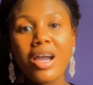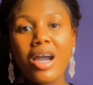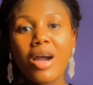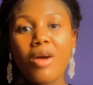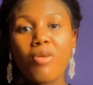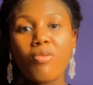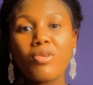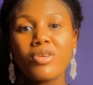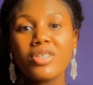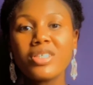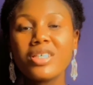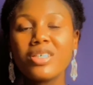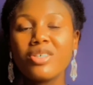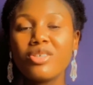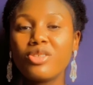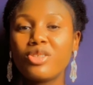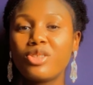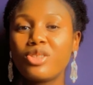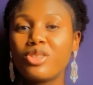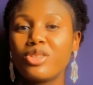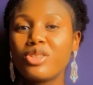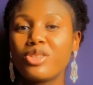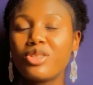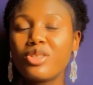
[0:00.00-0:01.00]
and once the
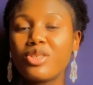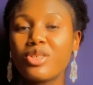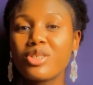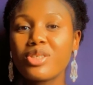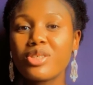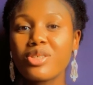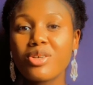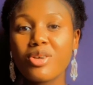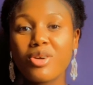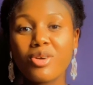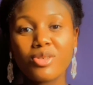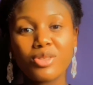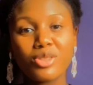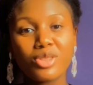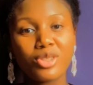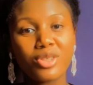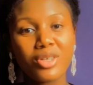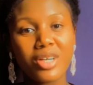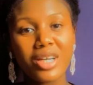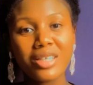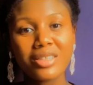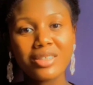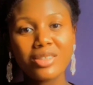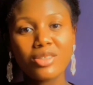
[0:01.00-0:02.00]
uterus doesn't
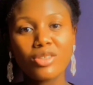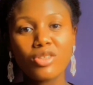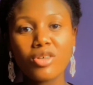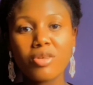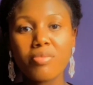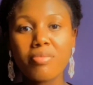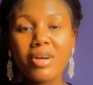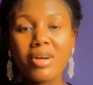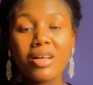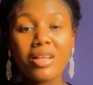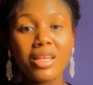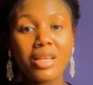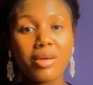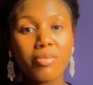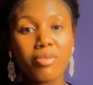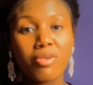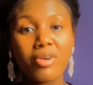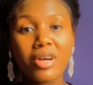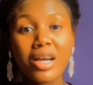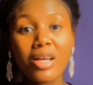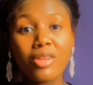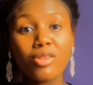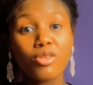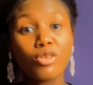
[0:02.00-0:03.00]
contract, normal
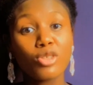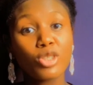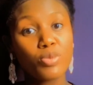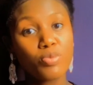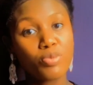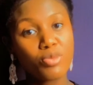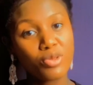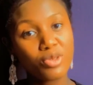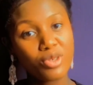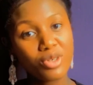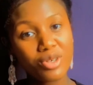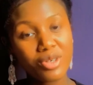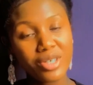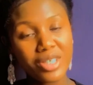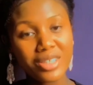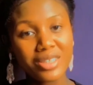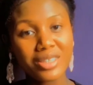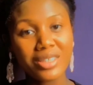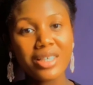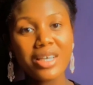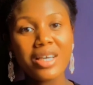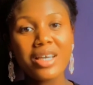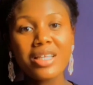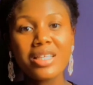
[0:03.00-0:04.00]
labor cannot
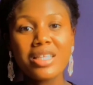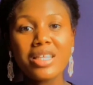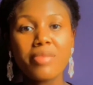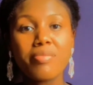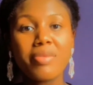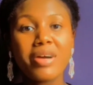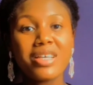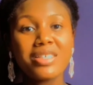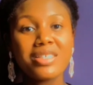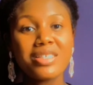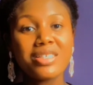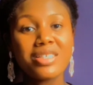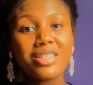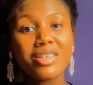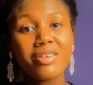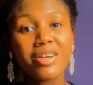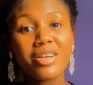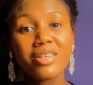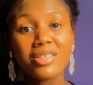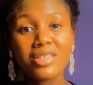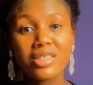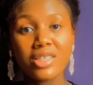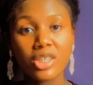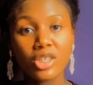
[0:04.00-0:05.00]
progress, thereby
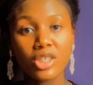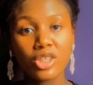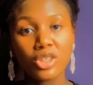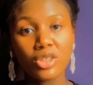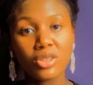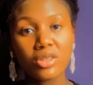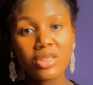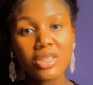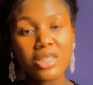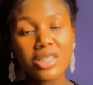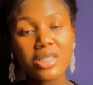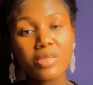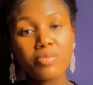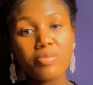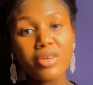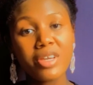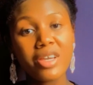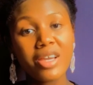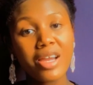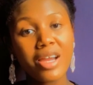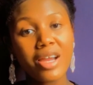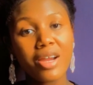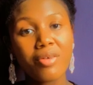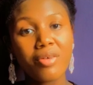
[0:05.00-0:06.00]
cesarean section is
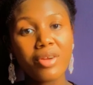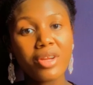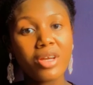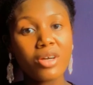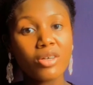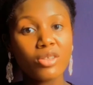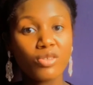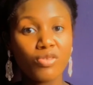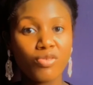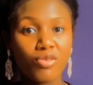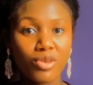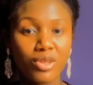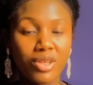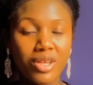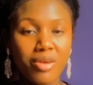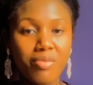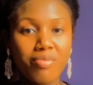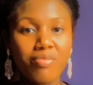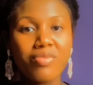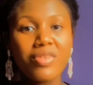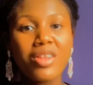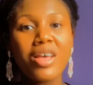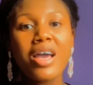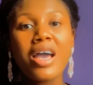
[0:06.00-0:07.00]
being carried out for
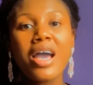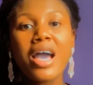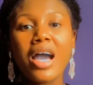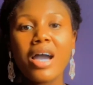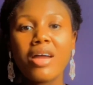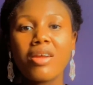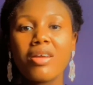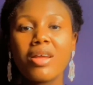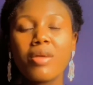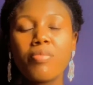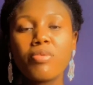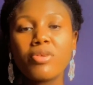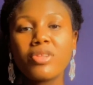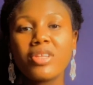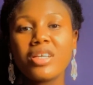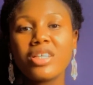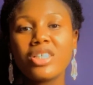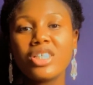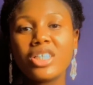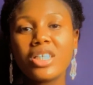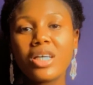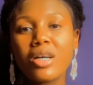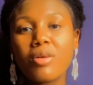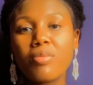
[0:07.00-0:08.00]
them. Another
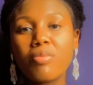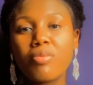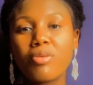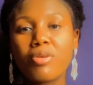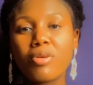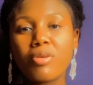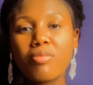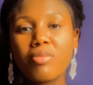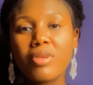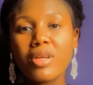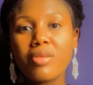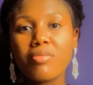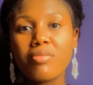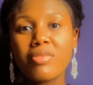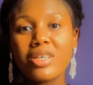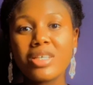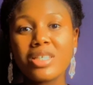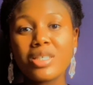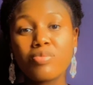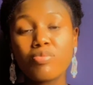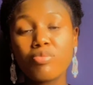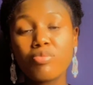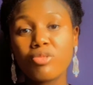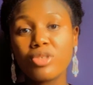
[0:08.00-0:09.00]
potential problem
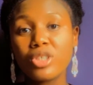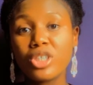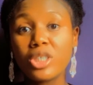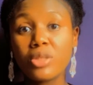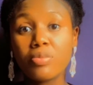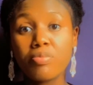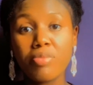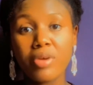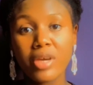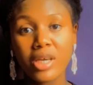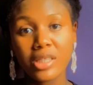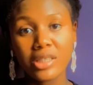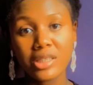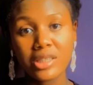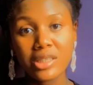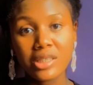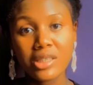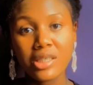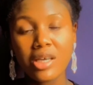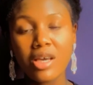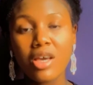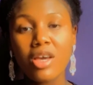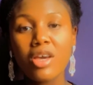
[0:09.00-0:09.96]
is breech births.